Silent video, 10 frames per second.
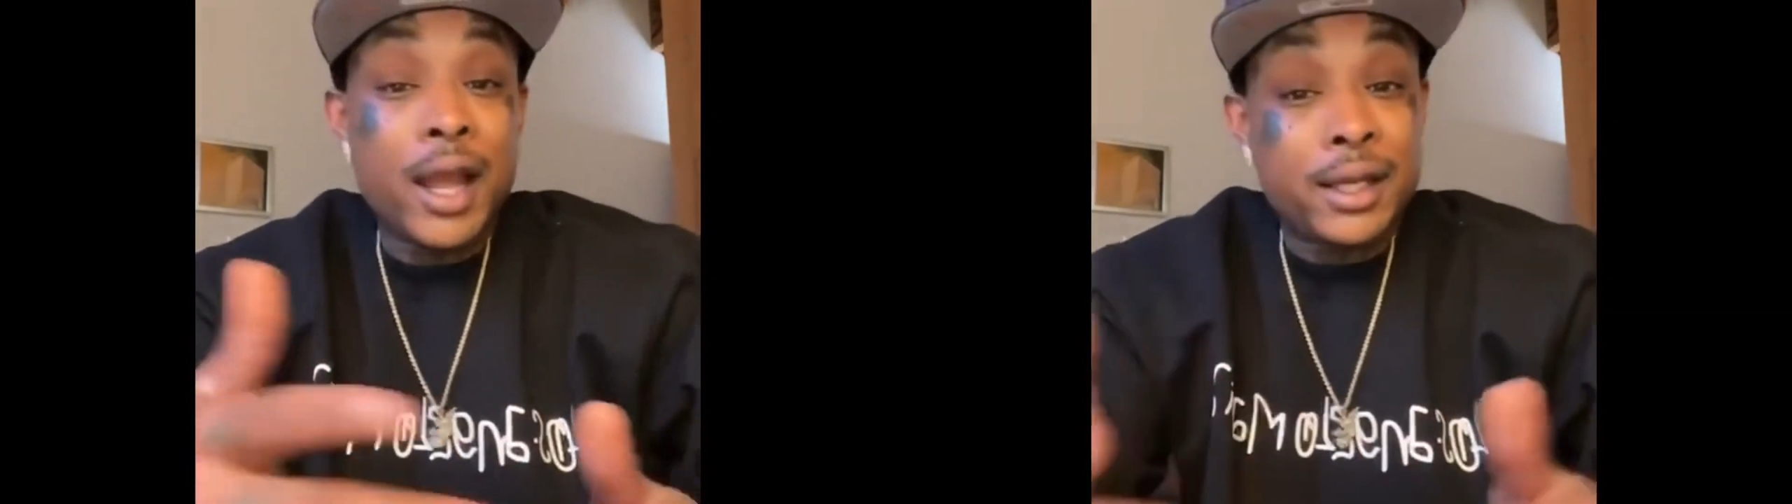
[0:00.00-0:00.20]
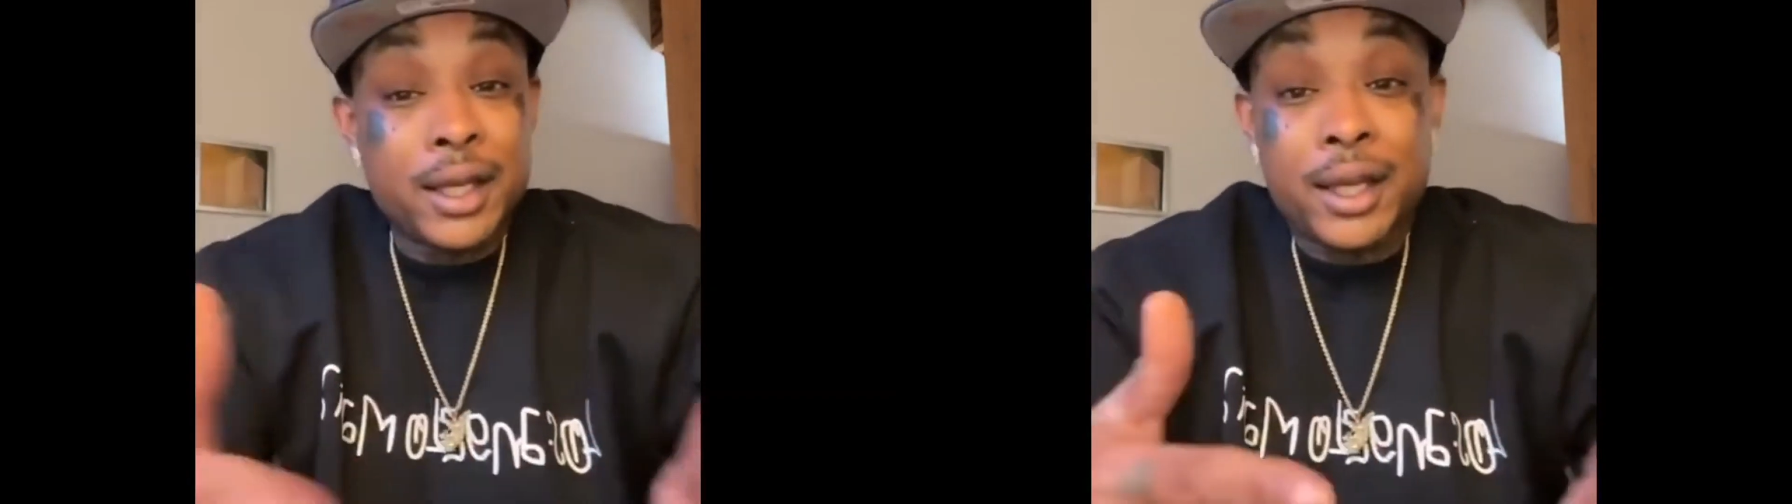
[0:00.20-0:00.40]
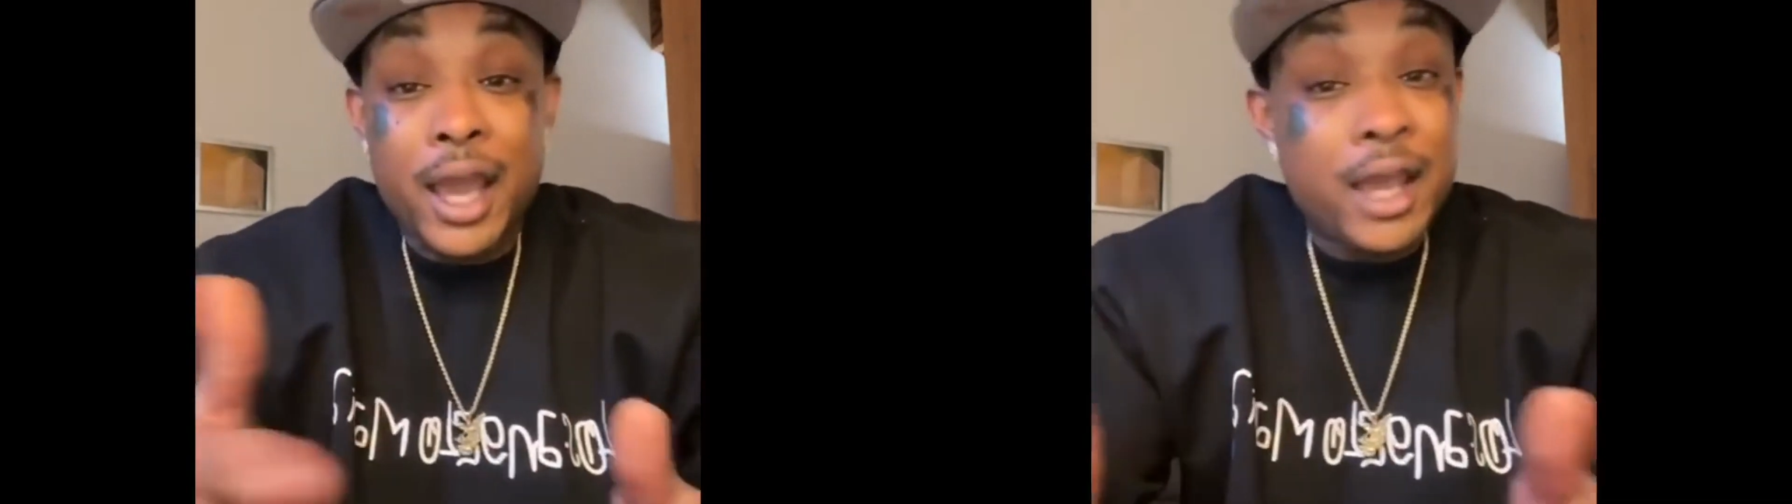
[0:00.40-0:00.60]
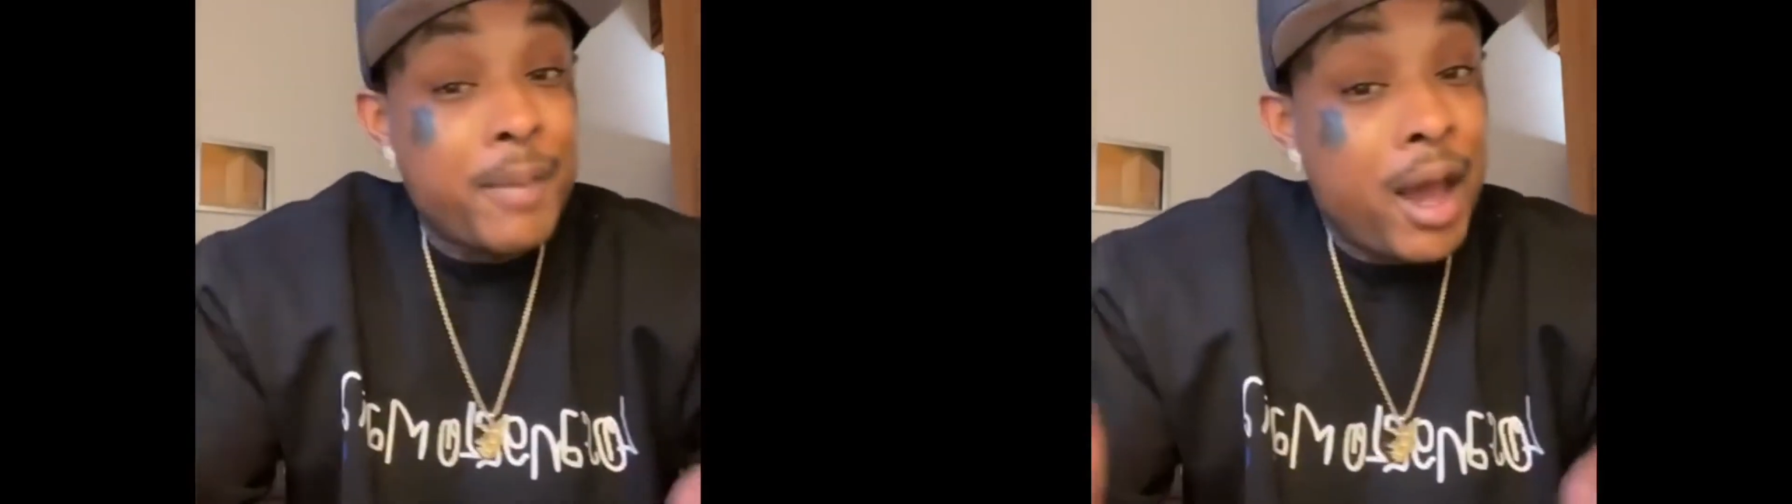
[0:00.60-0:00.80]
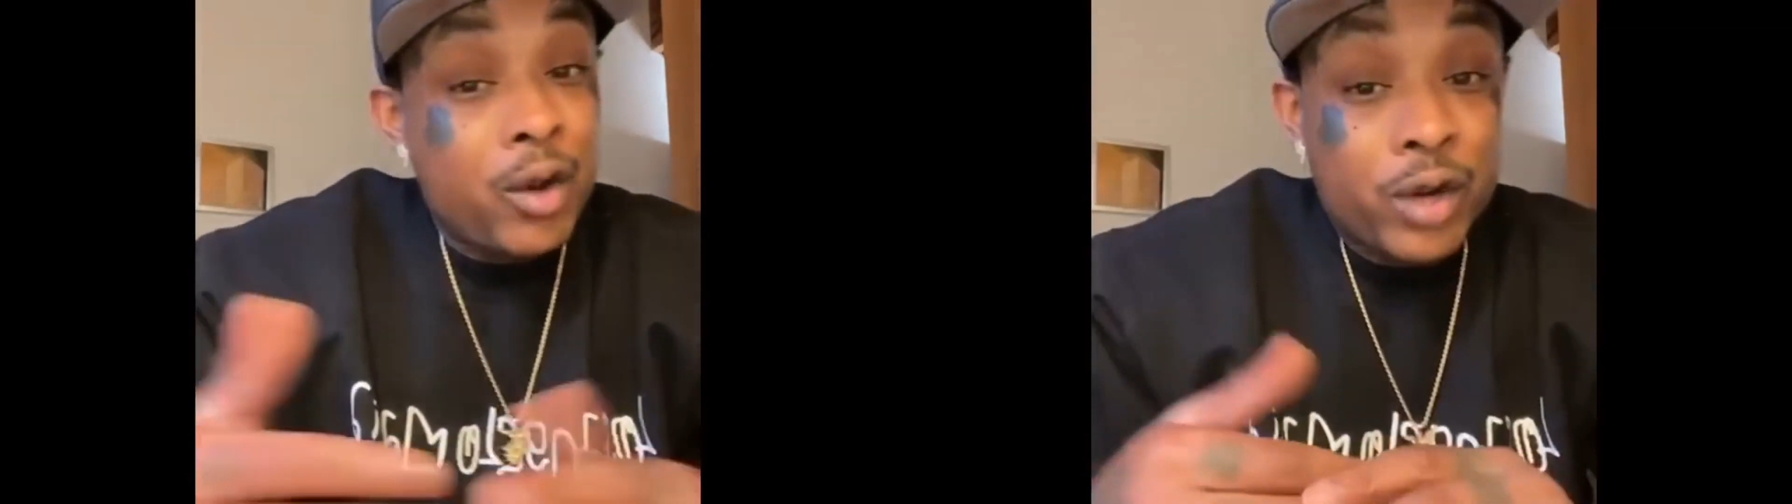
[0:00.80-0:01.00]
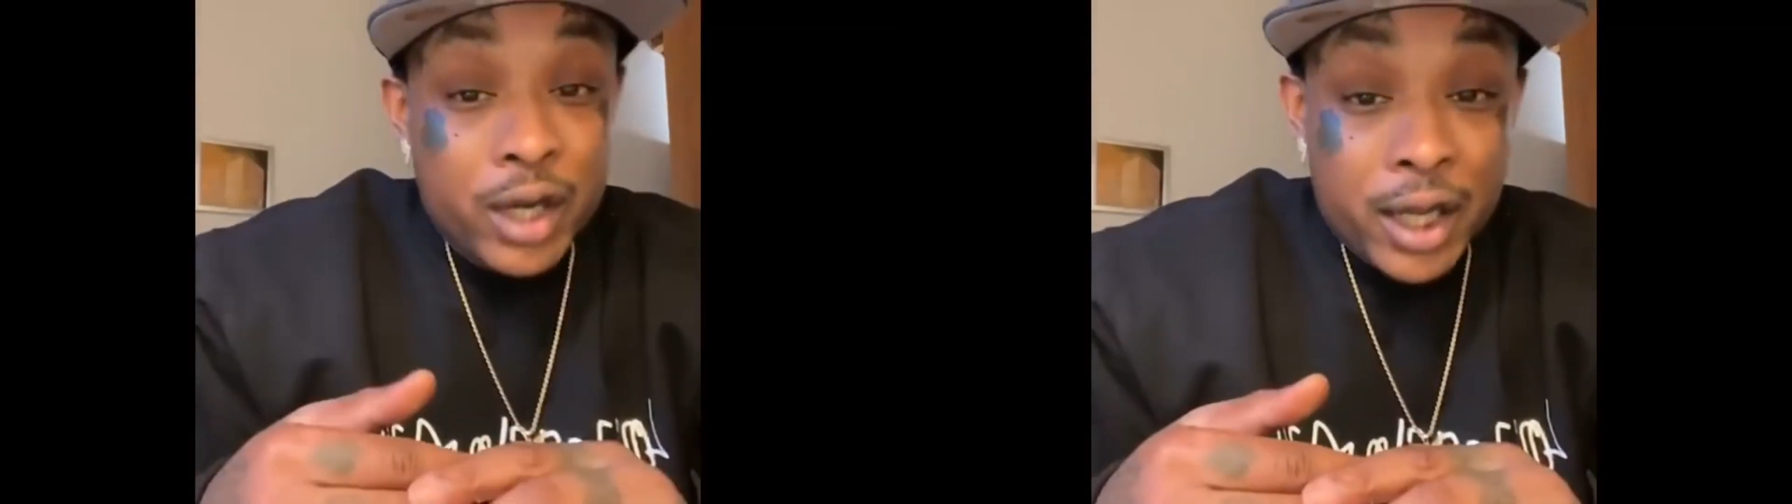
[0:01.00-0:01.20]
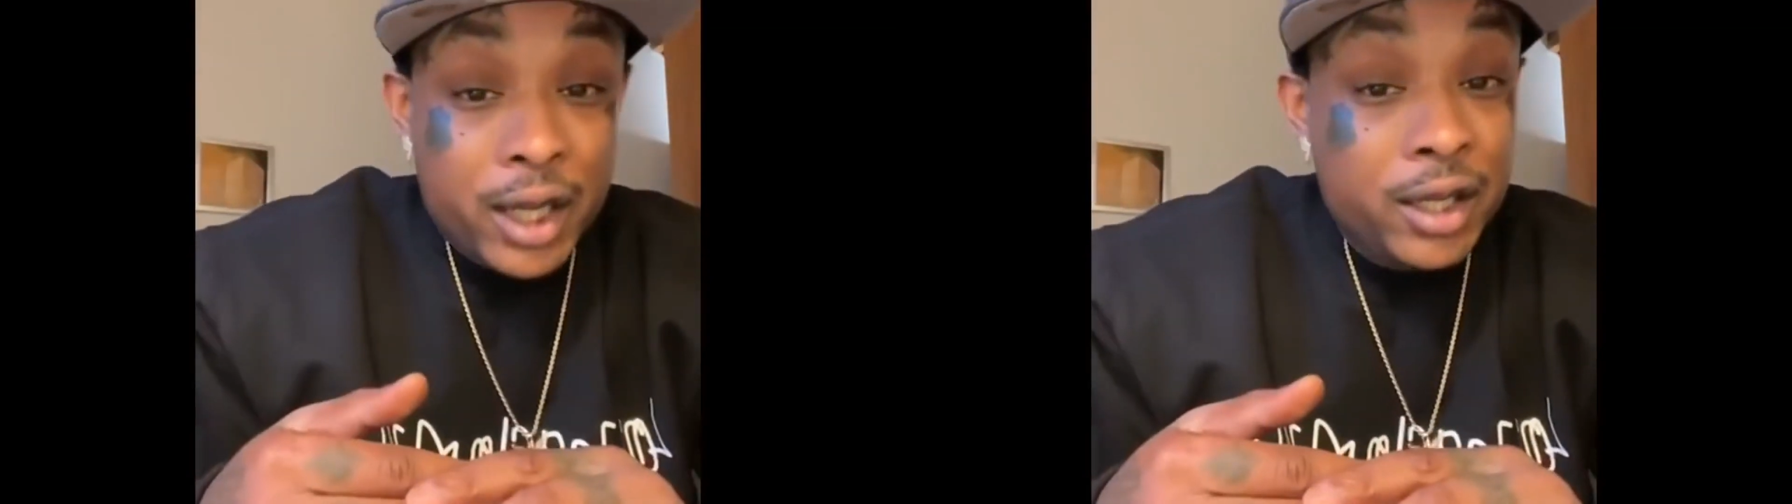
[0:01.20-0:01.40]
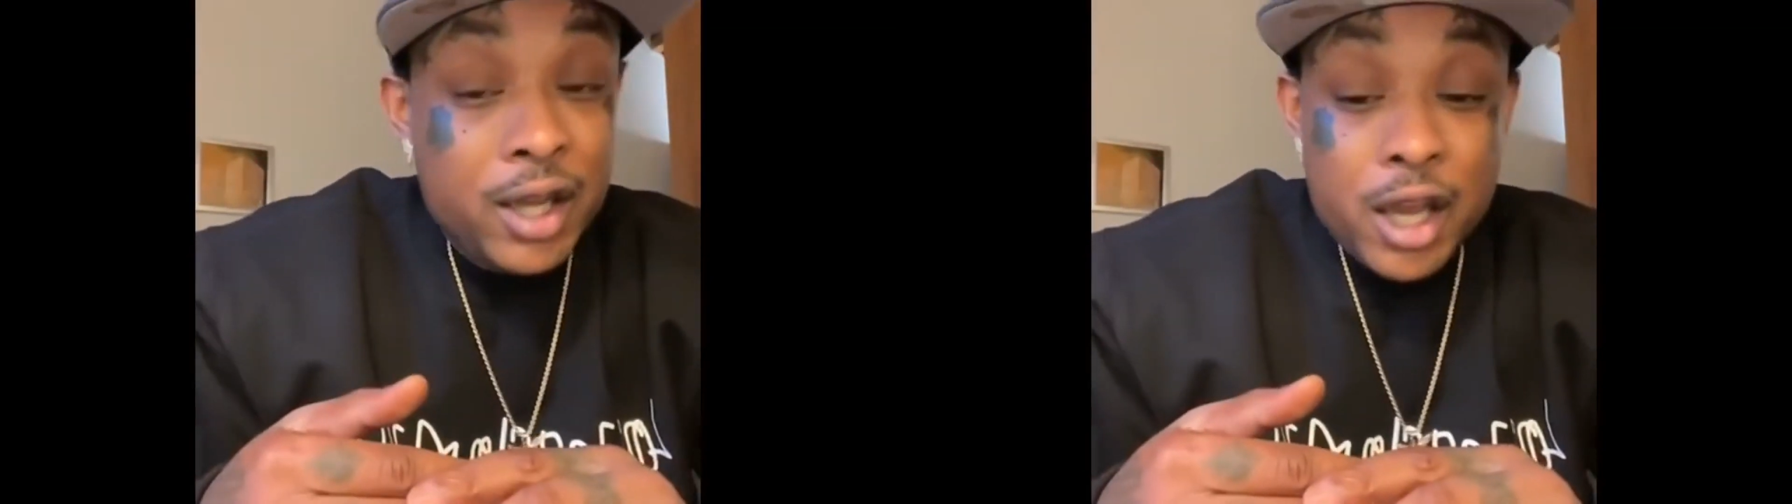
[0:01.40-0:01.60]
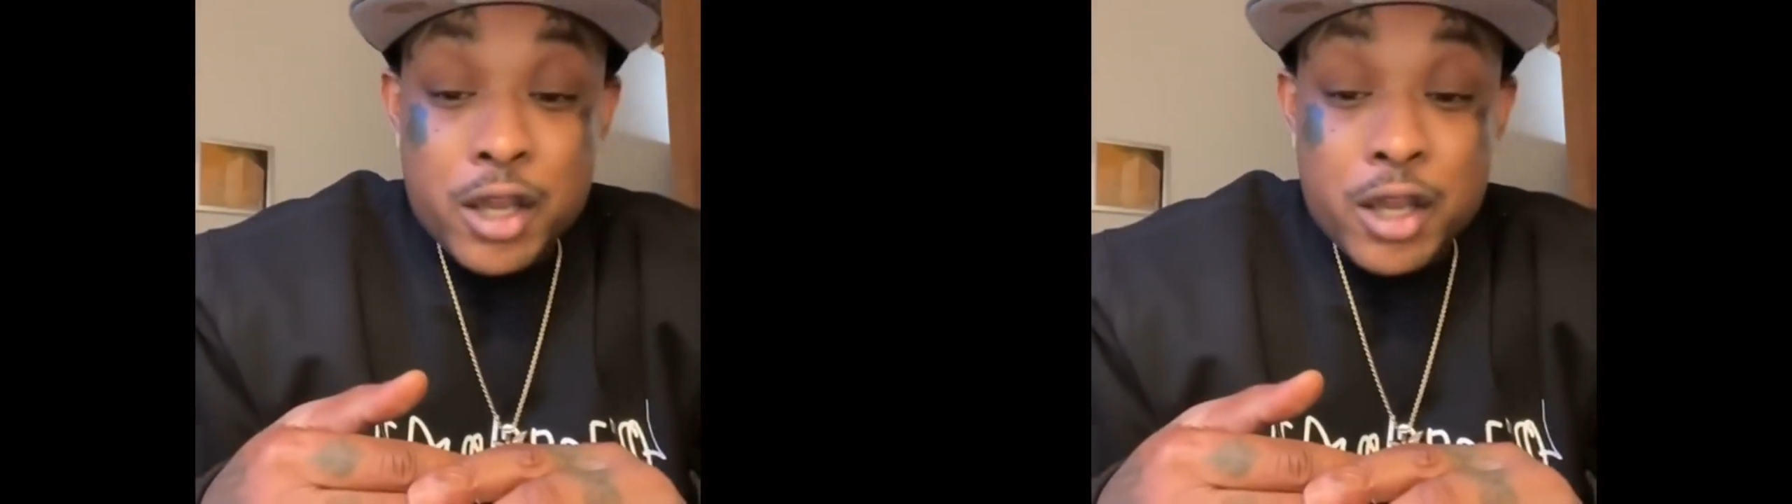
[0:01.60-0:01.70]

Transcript: that thing came out on the nigga.